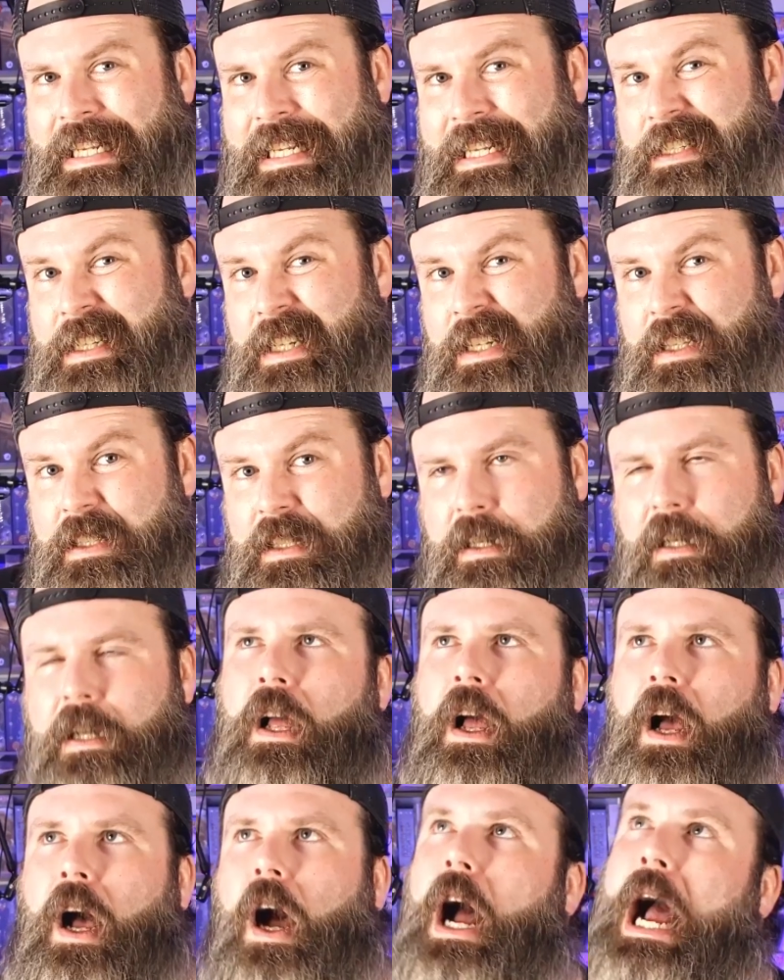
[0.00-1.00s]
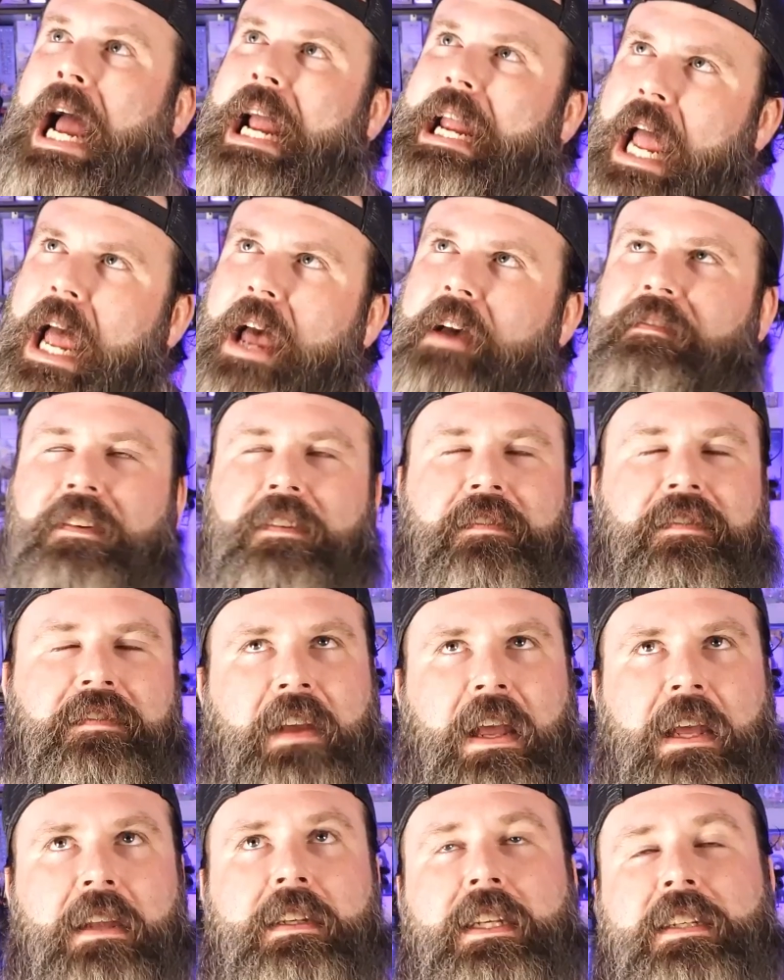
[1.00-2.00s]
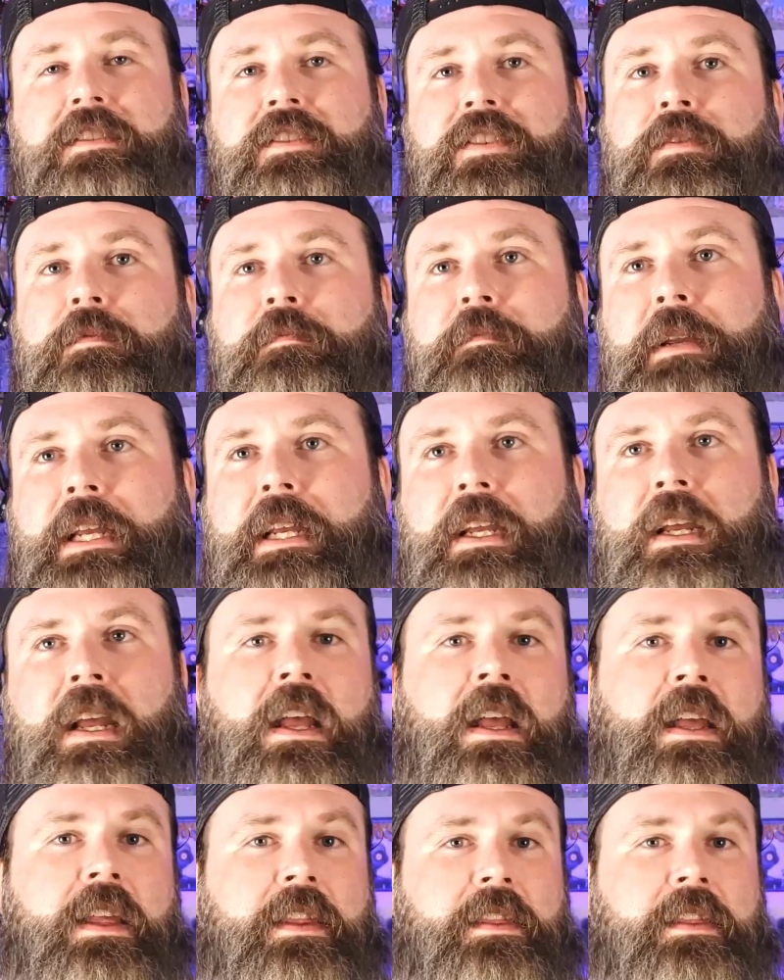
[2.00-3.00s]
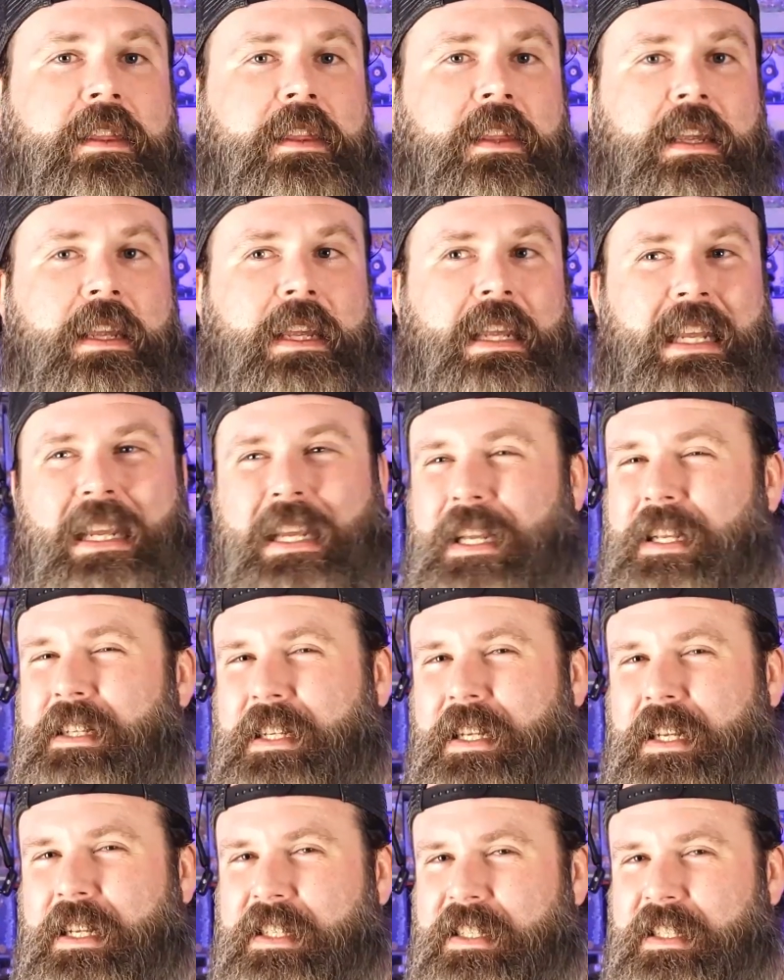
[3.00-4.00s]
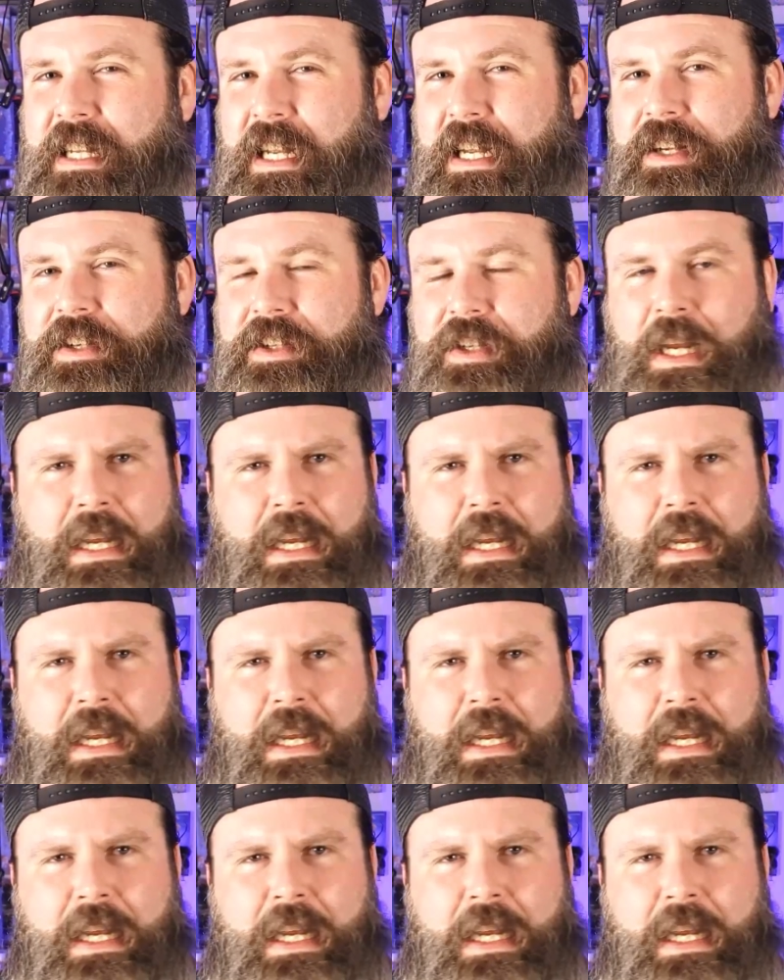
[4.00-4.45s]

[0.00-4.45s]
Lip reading: isn't. I haven't found it to be the easiest teach.